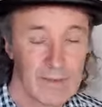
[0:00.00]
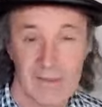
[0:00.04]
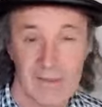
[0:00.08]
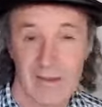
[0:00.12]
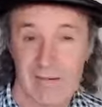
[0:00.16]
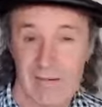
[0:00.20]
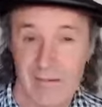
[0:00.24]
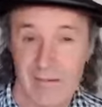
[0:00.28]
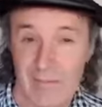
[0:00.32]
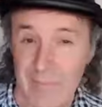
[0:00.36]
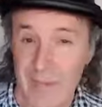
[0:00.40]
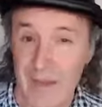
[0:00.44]

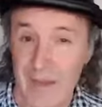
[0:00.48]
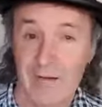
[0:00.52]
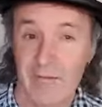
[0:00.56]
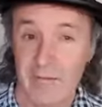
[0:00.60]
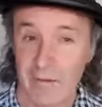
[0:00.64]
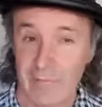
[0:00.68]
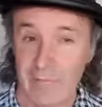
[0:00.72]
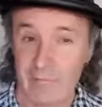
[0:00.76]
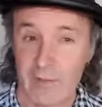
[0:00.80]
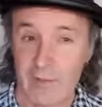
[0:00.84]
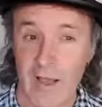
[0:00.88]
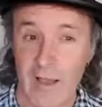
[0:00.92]
They're a matter
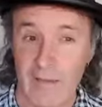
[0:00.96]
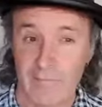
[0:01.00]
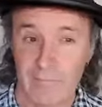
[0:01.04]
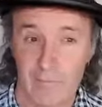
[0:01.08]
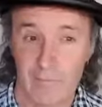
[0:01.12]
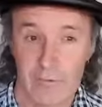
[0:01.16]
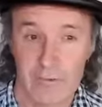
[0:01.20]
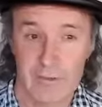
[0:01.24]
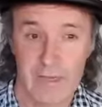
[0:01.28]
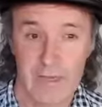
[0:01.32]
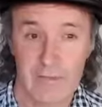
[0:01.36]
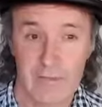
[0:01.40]
of life
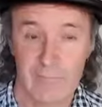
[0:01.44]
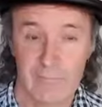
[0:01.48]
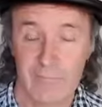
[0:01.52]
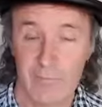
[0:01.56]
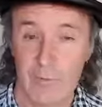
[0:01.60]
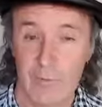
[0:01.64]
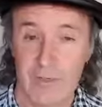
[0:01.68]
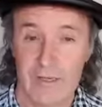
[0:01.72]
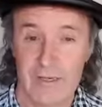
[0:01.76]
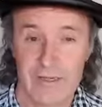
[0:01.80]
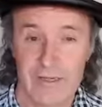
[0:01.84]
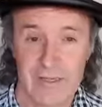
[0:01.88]
or death
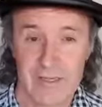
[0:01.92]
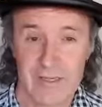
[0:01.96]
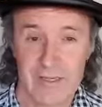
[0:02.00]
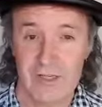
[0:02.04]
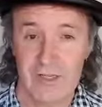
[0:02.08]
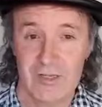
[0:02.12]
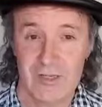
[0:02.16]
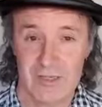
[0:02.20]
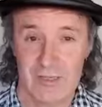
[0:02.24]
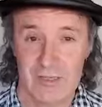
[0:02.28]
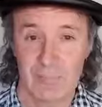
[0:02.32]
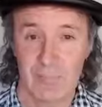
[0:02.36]
for
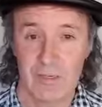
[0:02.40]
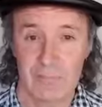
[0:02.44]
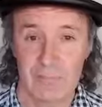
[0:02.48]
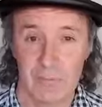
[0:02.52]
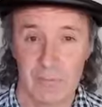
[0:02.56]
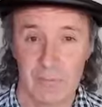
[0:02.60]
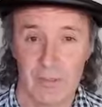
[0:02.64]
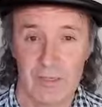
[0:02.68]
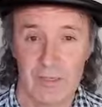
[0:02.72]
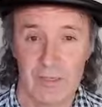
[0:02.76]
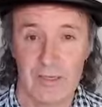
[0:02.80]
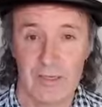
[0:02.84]
Indigenous
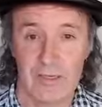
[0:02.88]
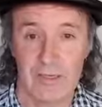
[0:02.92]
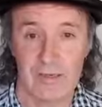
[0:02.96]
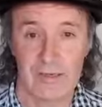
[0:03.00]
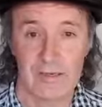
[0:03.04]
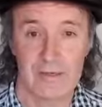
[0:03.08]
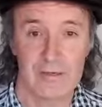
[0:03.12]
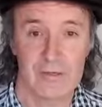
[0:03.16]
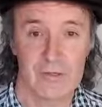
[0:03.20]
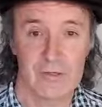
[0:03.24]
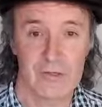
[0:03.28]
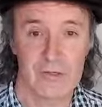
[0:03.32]
people here
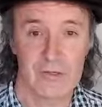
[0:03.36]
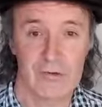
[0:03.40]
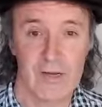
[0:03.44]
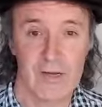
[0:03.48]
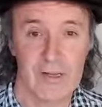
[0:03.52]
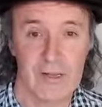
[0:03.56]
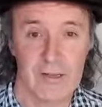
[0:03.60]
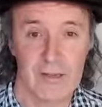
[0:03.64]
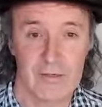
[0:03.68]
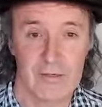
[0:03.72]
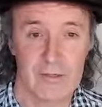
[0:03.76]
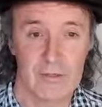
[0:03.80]
in
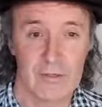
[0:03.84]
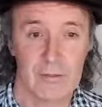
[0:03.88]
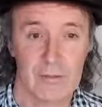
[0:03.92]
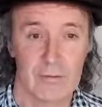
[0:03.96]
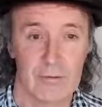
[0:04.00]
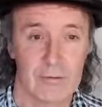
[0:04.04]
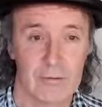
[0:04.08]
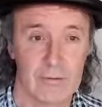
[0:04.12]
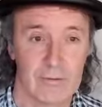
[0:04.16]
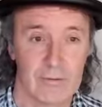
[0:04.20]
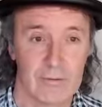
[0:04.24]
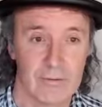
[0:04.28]
Australia
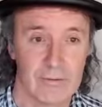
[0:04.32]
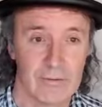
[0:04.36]
too.